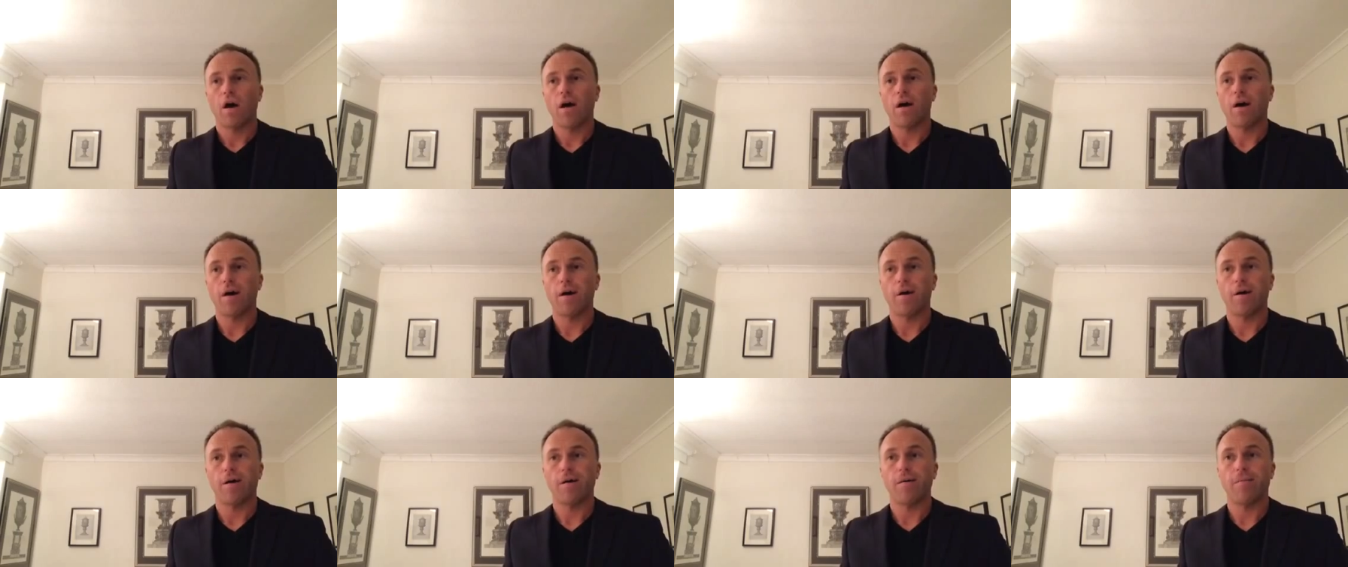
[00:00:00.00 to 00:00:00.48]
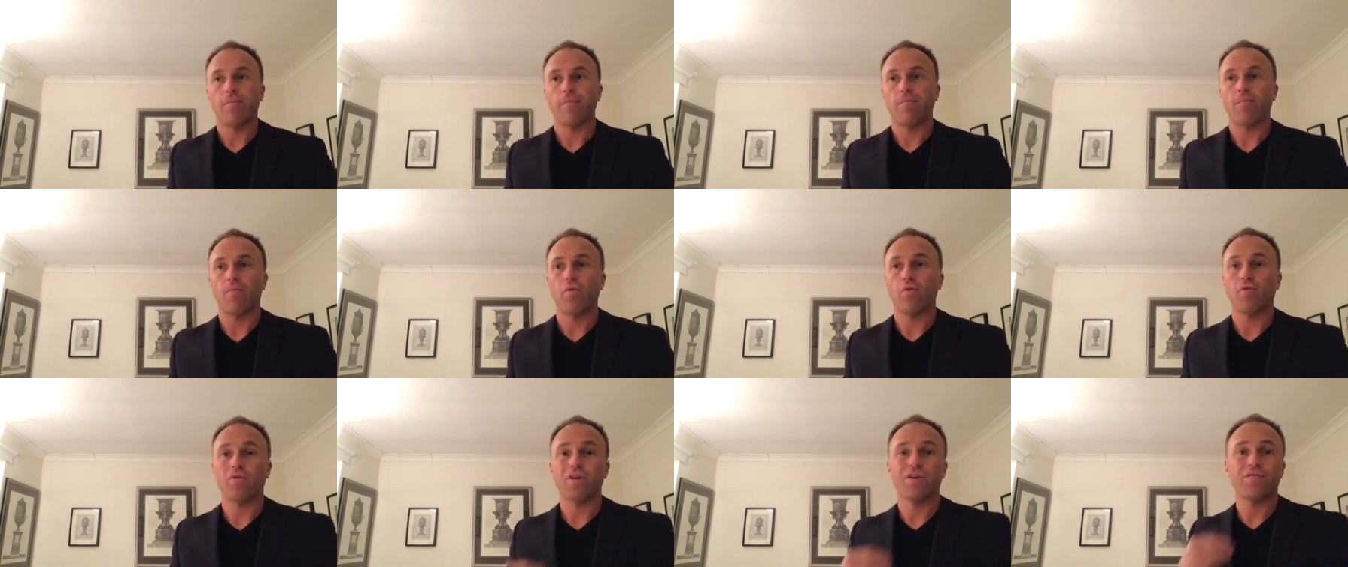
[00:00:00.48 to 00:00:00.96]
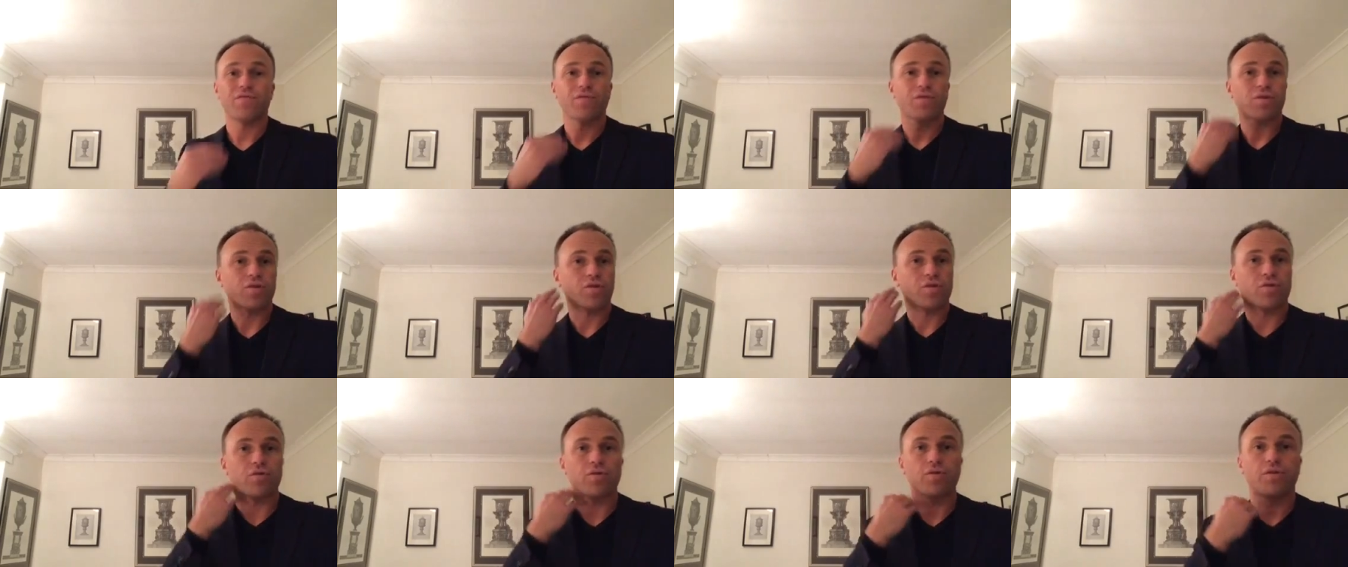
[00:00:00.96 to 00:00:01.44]
or even
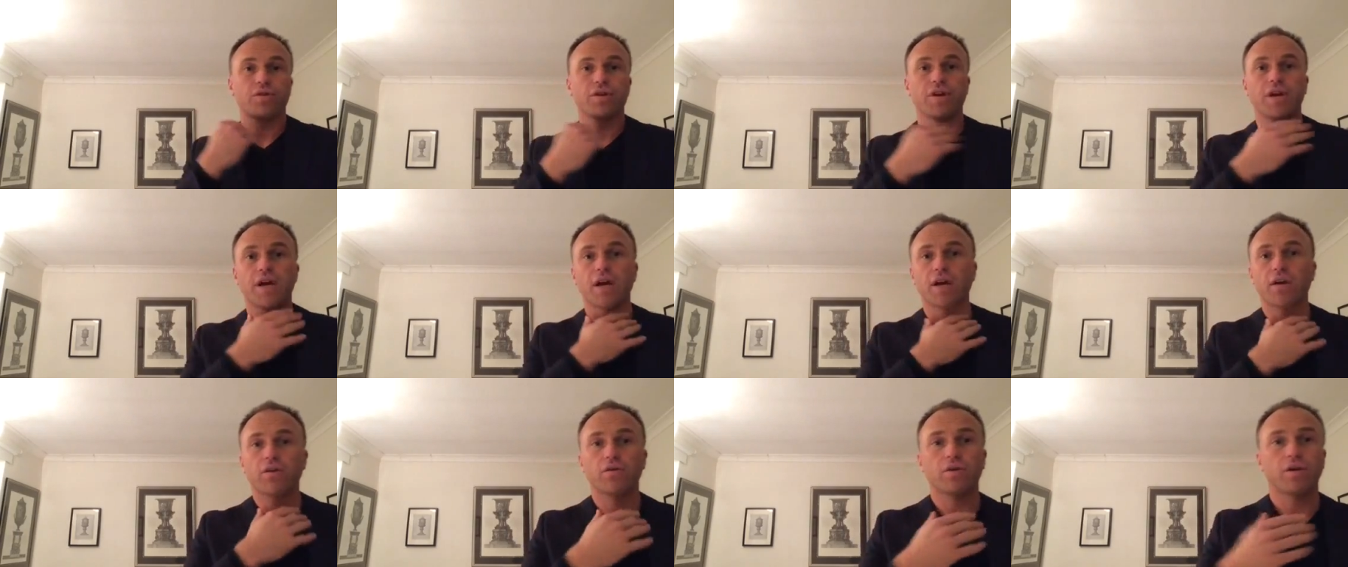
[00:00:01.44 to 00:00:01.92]
just on your neck,